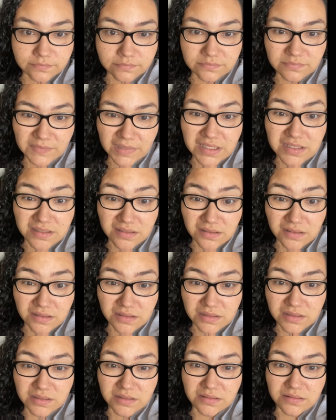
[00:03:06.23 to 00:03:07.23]
that
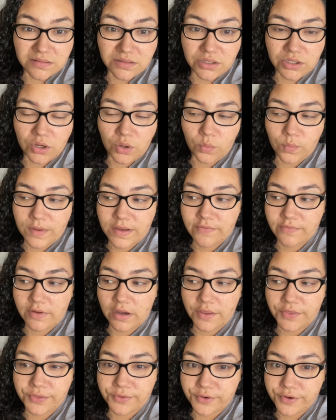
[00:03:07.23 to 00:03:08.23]
sucks. You know, we've
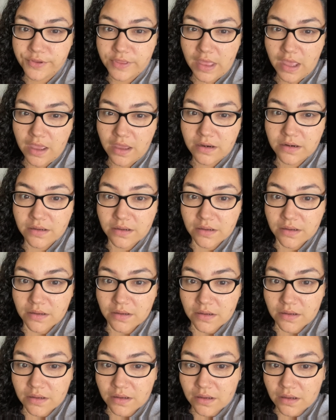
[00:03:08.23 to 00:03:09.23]
gone through that
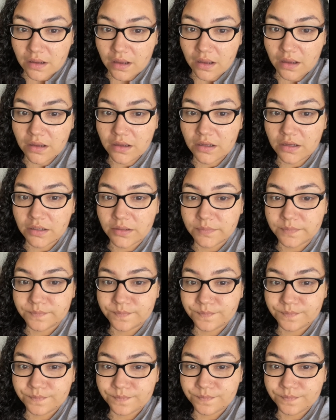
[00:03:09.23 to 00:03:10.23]

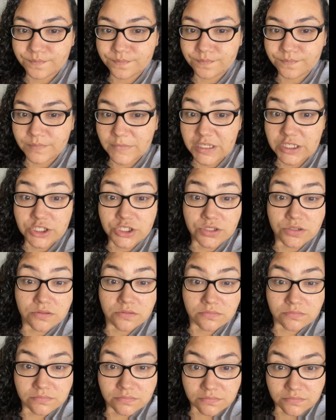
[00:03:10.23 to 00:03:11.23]
um, issue.
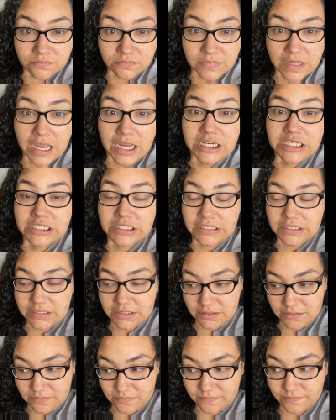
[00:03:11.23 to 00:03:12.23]

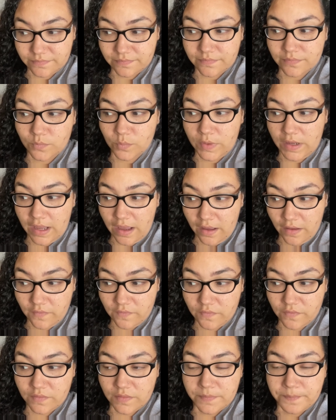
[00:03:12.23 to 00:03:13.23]
Actually, we have.
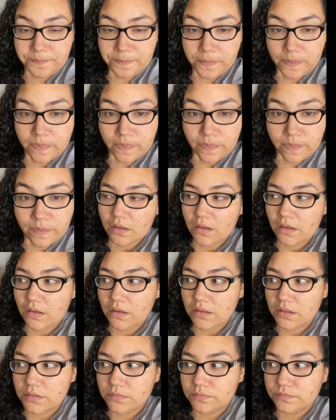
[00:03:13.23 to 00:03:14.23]

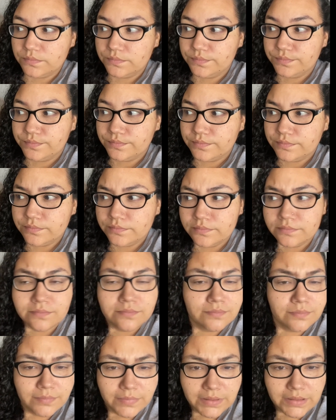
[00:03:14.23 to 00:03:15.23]
Um,
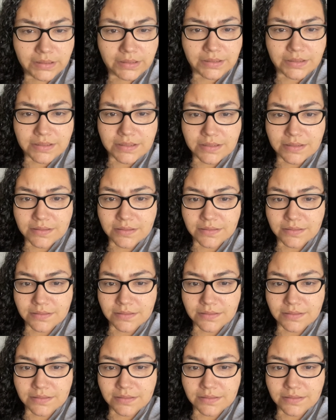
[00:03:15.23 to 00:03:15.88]
but